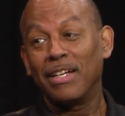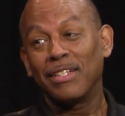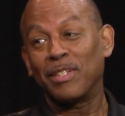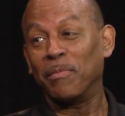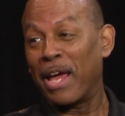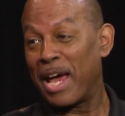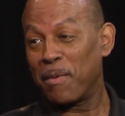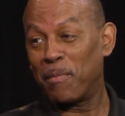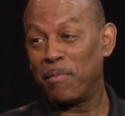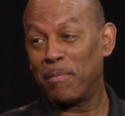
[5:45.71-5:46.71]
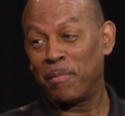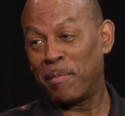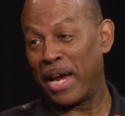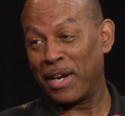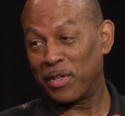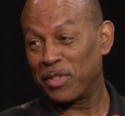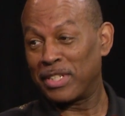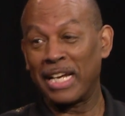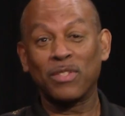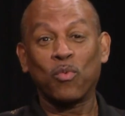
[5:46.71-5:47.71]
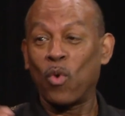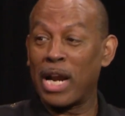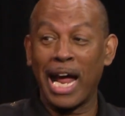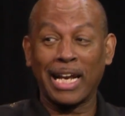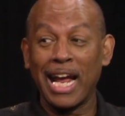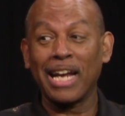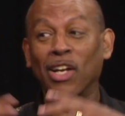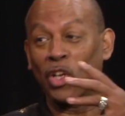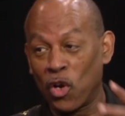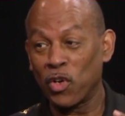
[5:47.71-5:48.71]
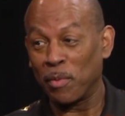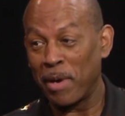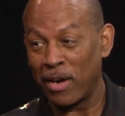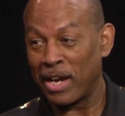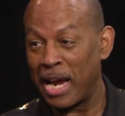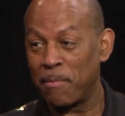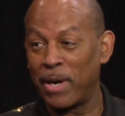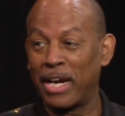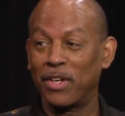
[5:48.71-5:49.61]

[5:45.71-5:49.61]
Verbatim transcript: some gang bangers. That's when I kind of learned about this gang California,